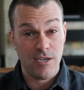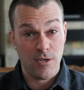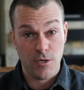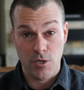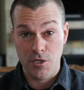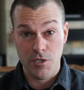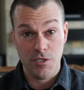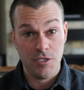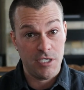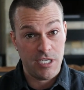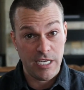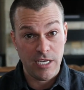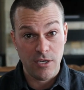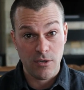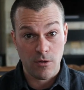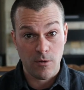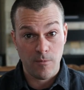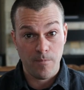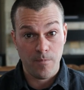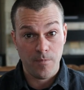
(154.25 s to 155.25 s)
a good
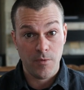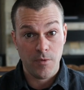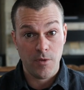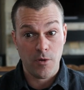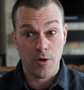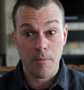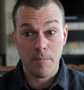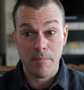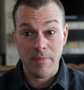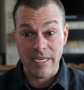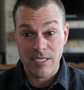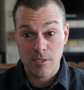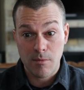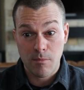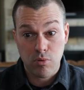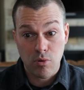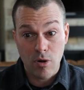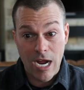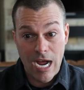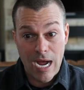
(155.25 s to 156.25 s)
deal on a piece of
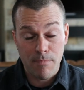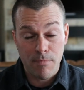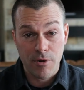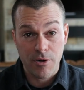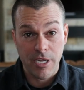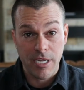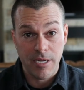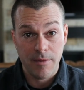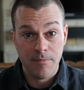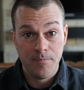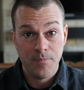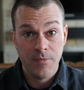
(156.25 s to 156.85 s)
property.